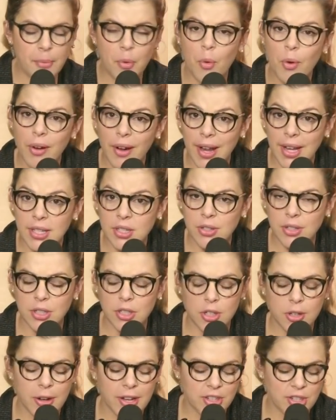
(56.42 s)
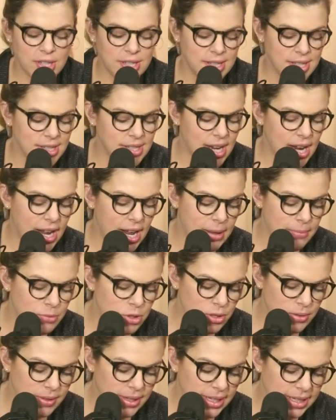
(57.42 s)
or answering your questions as I am
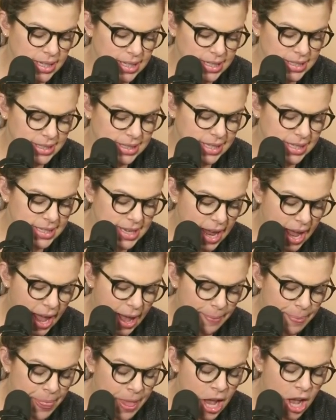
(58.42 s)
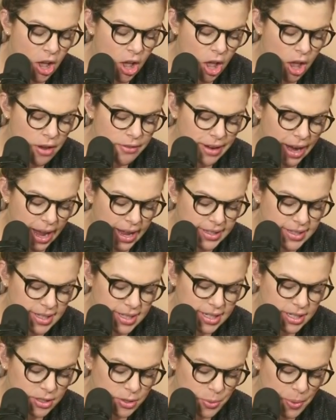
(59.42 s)
doing today. All right,
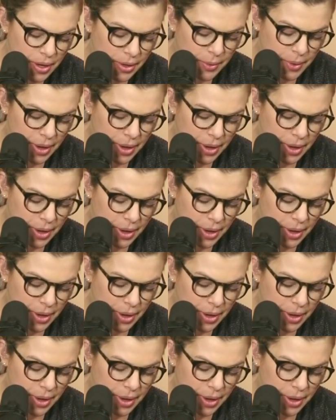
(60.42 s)
here's one